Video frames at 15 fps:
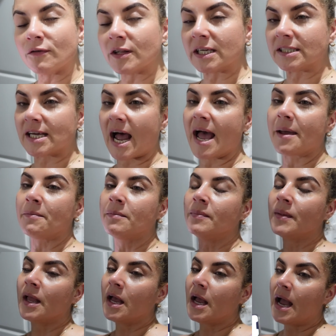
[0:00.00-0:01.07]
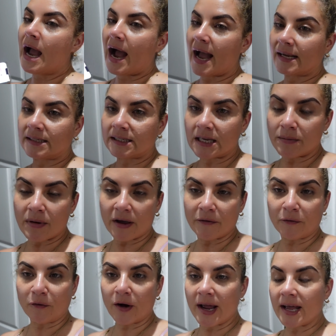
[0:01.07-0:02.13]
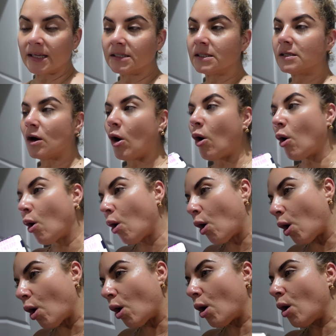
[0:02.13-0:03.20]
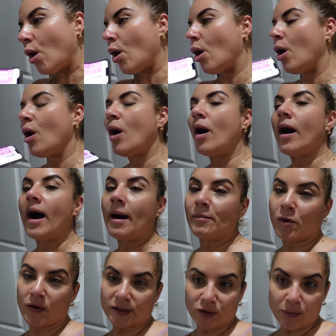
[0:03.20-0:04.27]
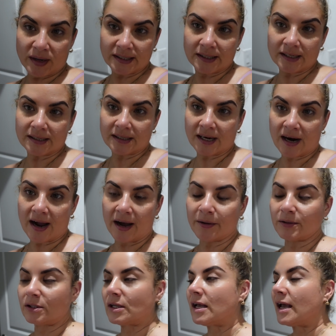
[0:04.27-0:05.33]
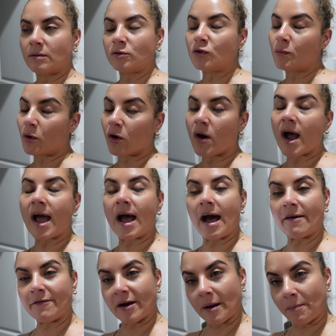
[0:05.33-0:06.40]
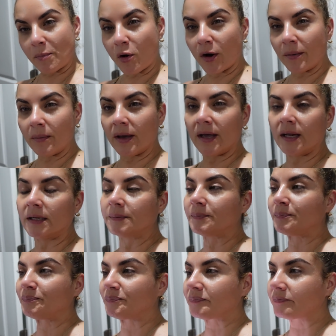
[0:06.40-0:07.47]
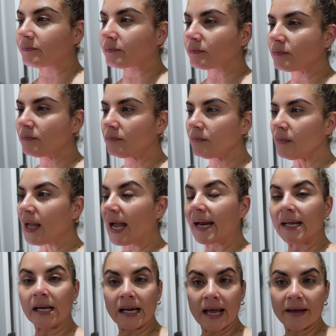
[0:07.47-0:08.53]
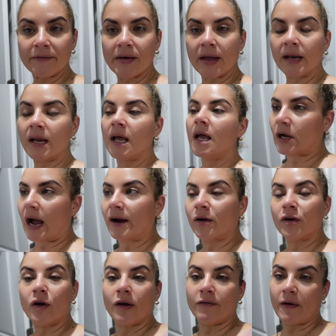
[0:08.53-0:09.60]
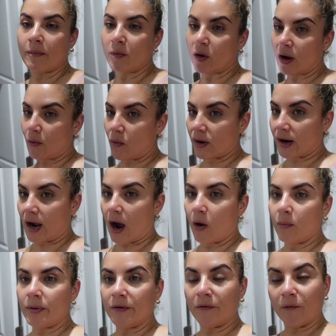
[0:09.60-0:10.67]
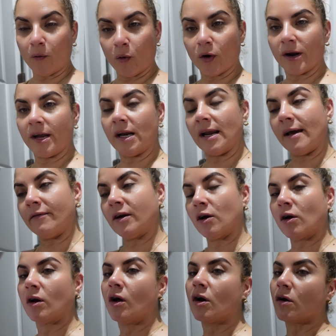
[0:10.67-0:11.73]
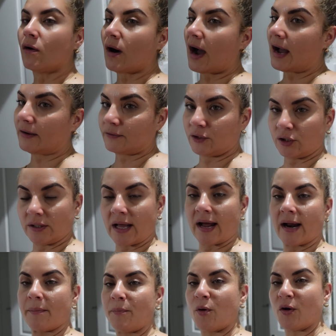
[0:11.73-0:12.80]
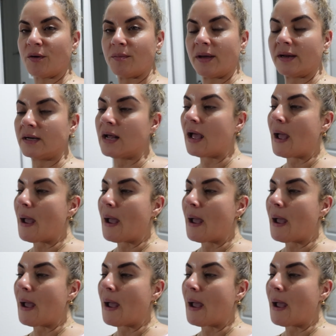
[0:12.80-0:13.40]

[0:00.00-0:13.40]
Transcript: of the time, I see my friends, or I'm going to my sister's house. tomorrow I have an appointment at 11. I don't know if I'm gonna work out before 11 o'clock or after that appointment,